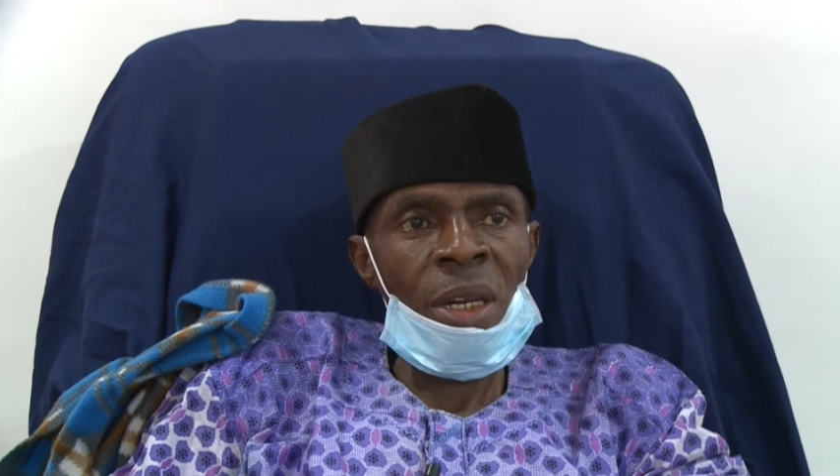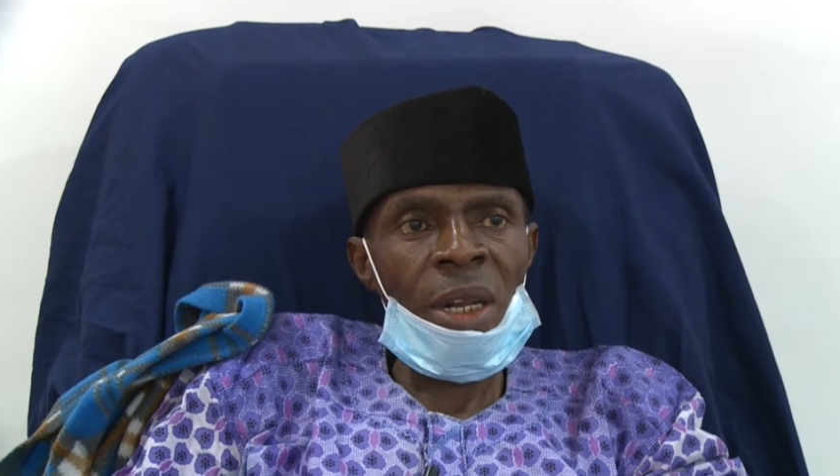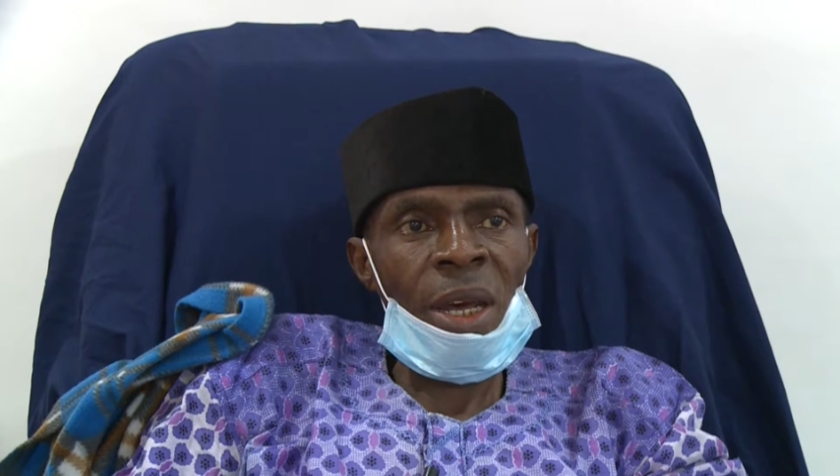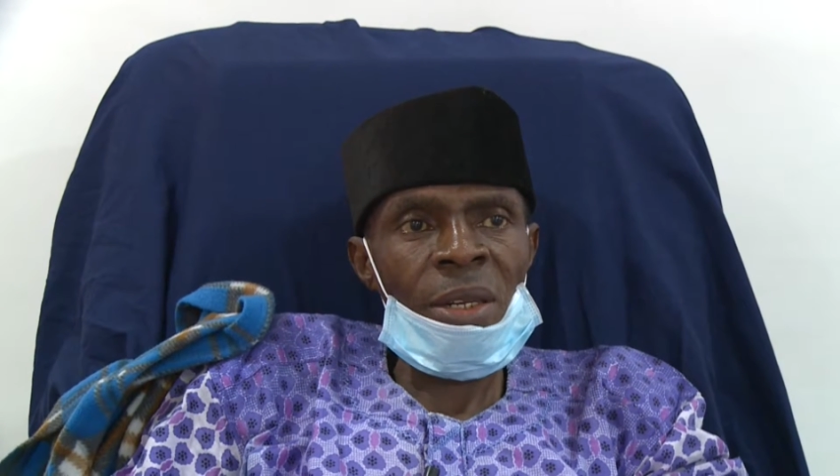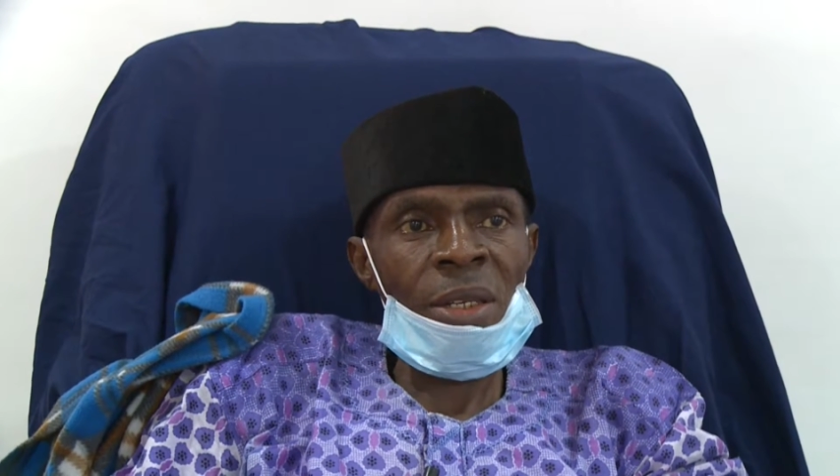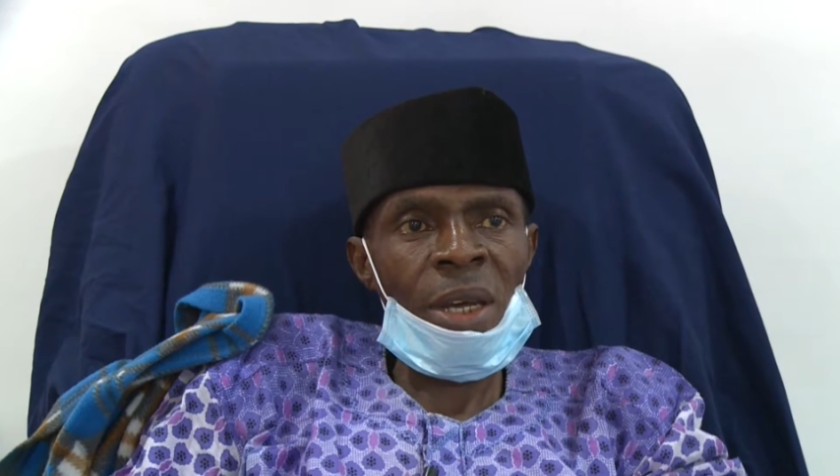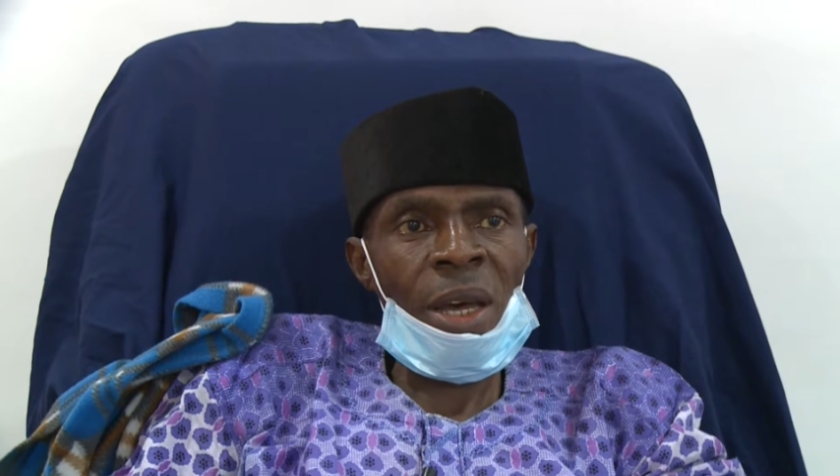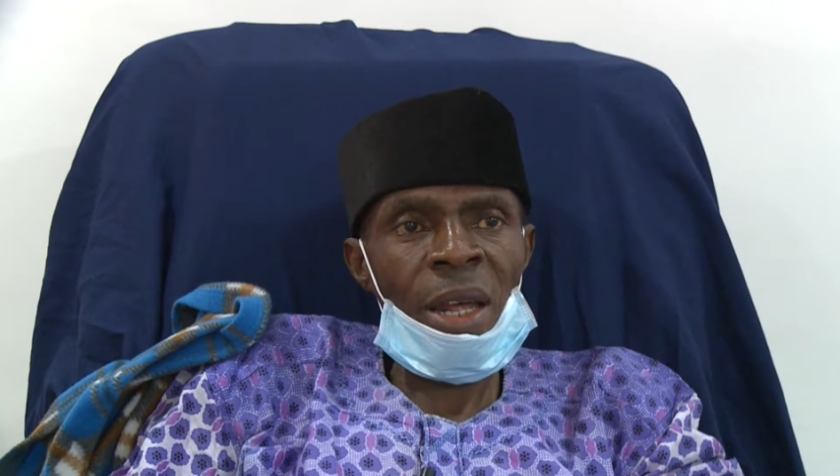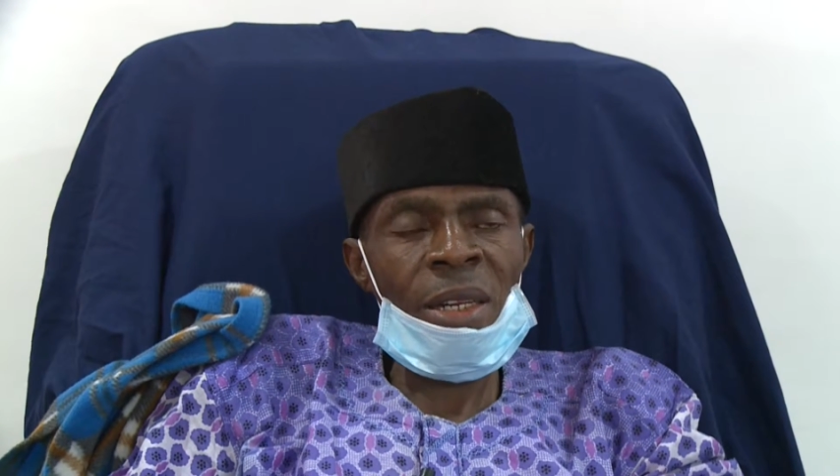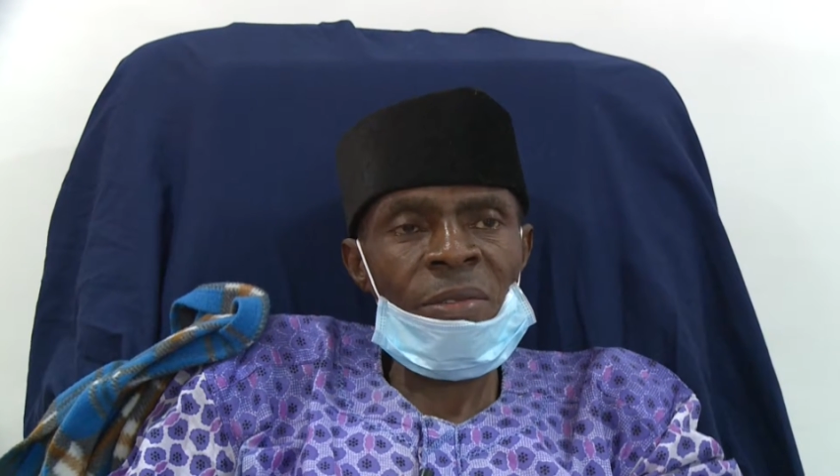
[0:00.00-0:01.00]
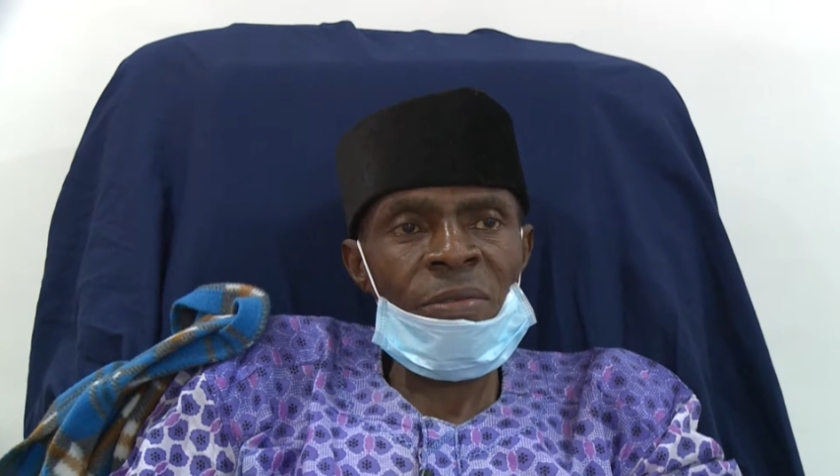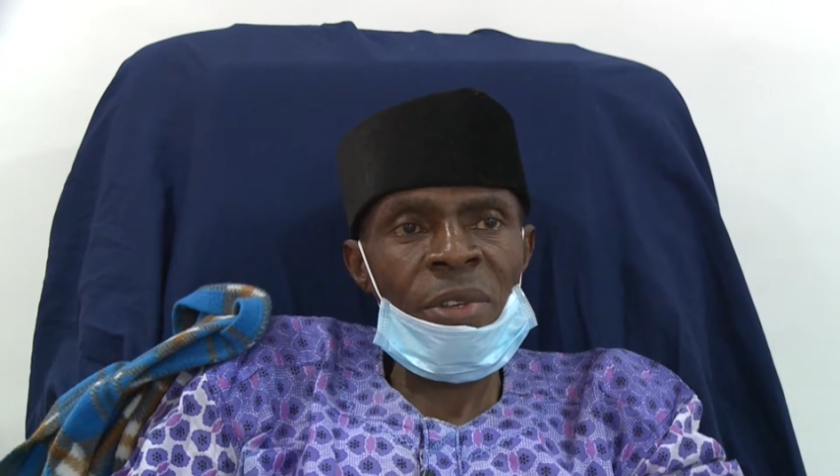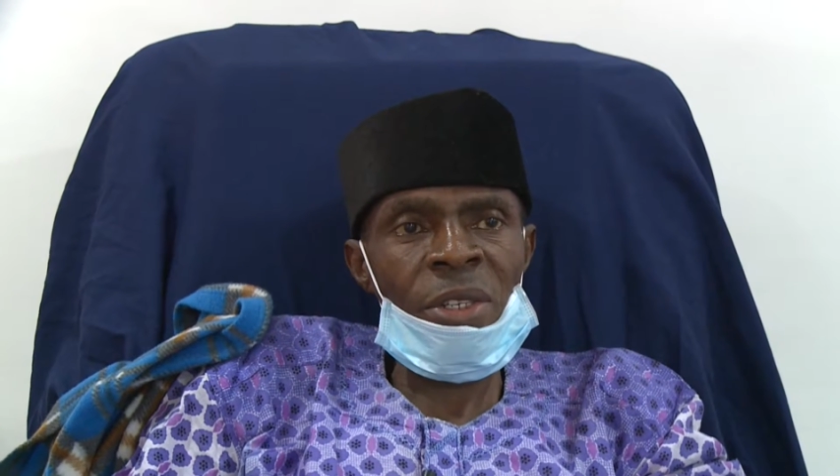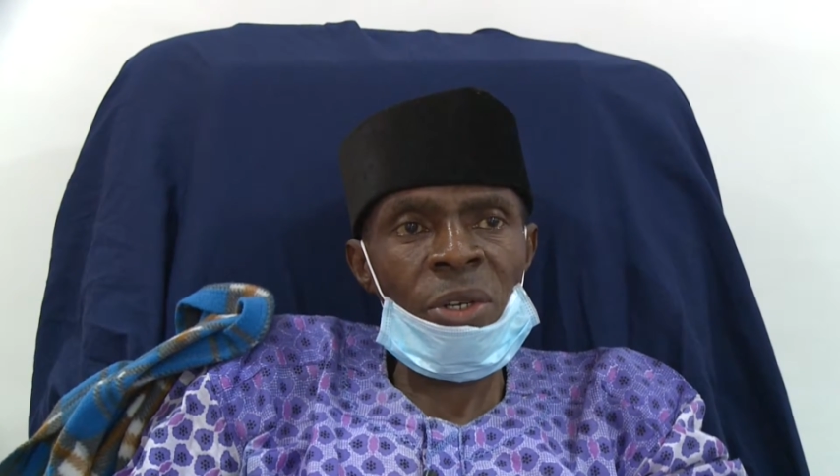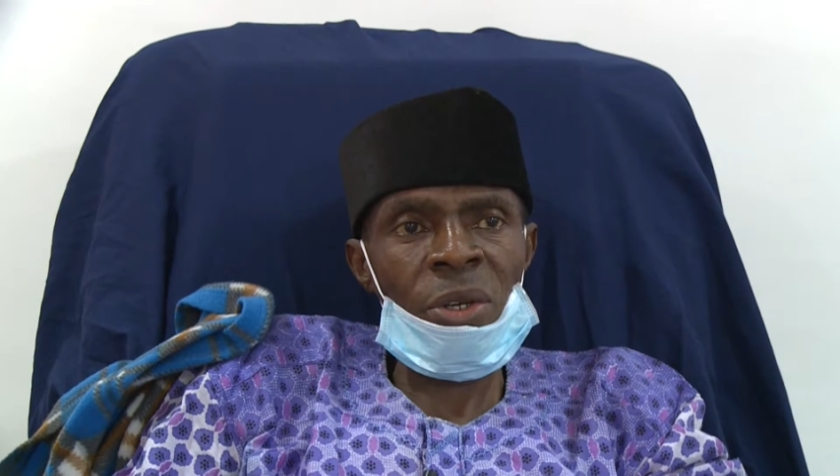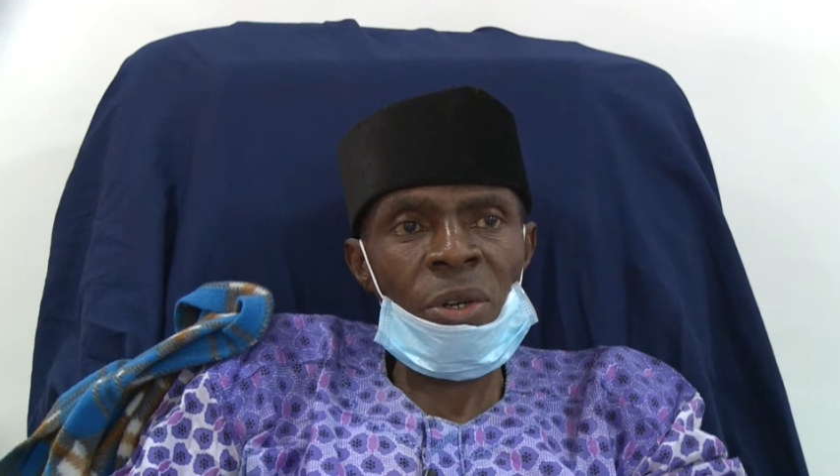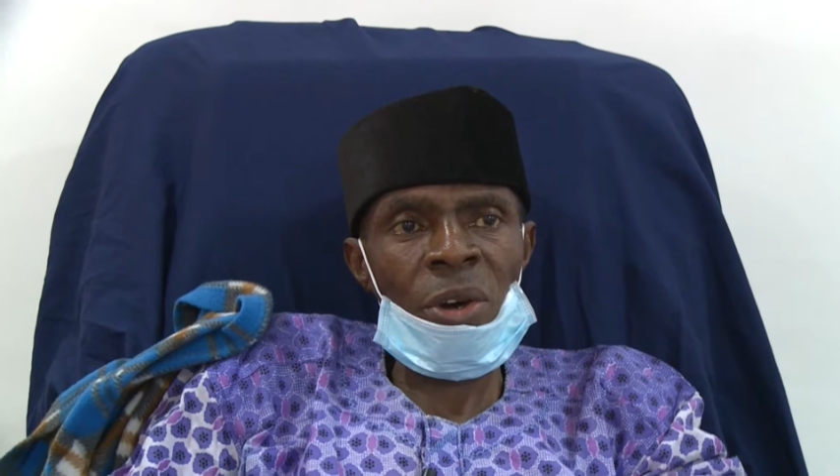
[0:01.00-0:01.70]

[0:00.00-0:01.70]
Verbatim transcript: that had the vision